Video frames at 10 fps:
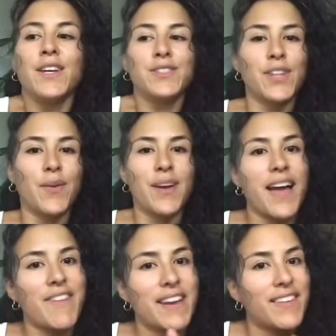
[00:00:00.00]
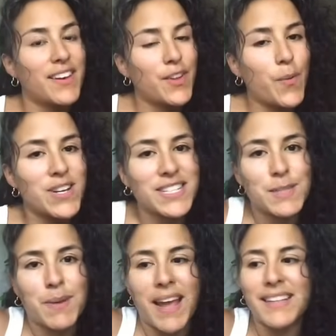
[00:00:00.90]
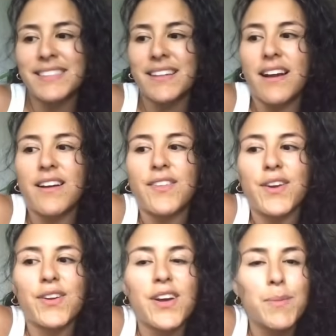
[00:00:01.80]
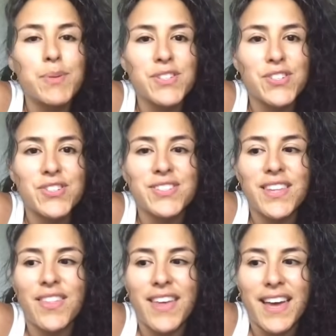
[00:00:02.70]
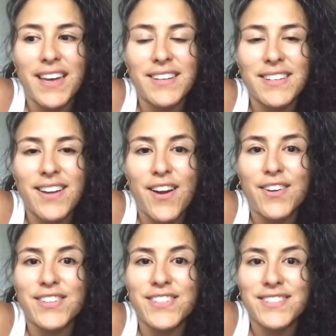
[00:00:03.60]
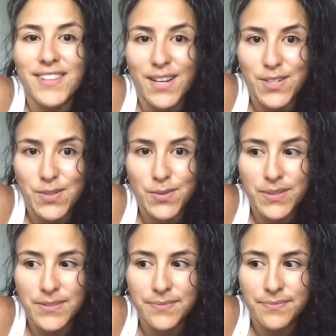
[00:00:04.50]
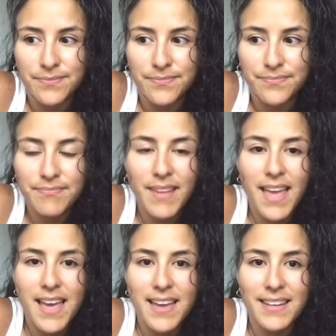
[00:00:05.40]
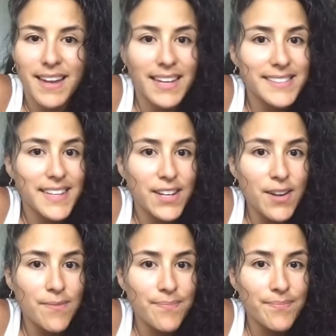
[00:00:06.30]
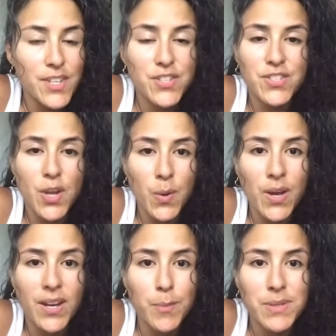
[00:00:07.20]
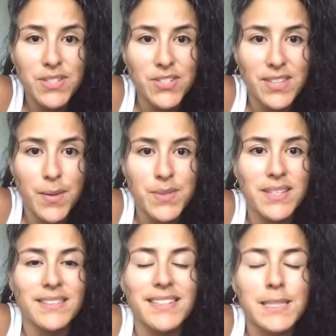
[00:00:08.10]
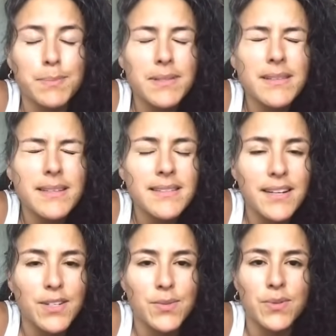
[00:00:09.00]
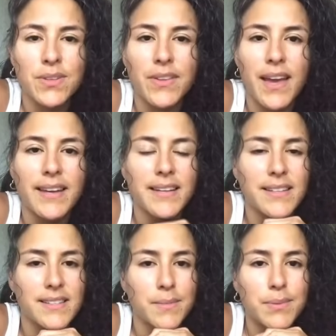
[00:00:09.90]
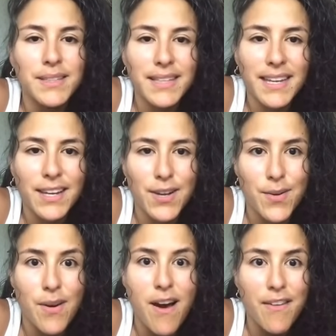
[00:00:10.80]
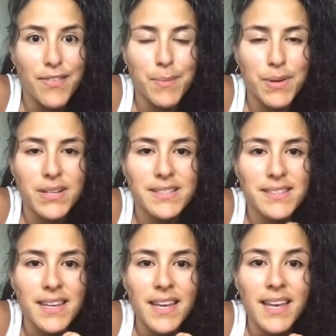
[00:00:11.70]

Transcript: So I've had another question that's been asked, are there cuddle positions that are sexual? And I say no. There's no cuddle position I would say is explicitly sexual that is completely, you know, off the books.